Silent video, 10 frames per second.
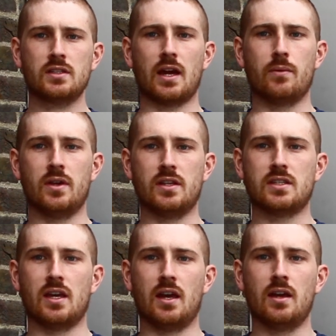That was
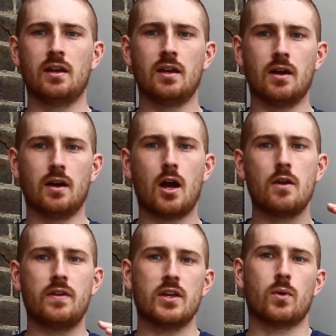
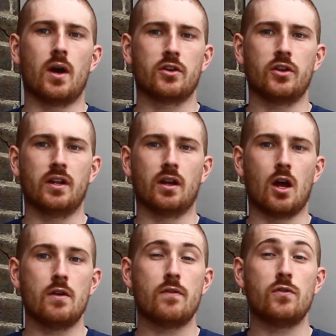hopefully quite a good little
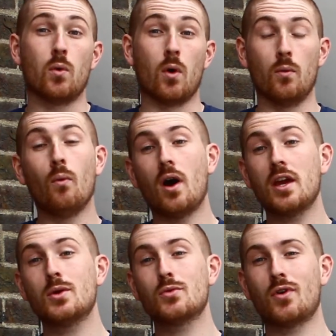overview on why
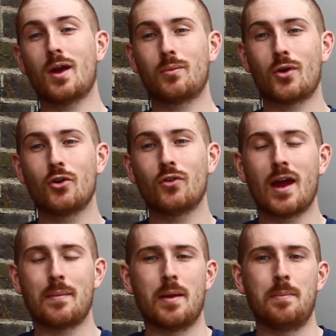you would write a
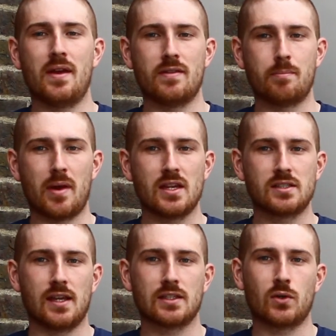program and a bit of the
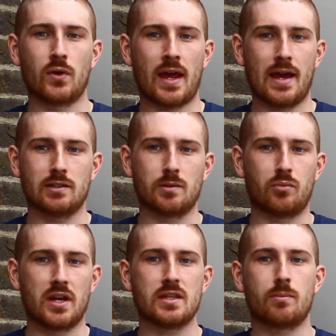basics on how to
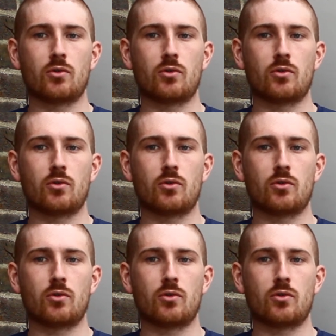break the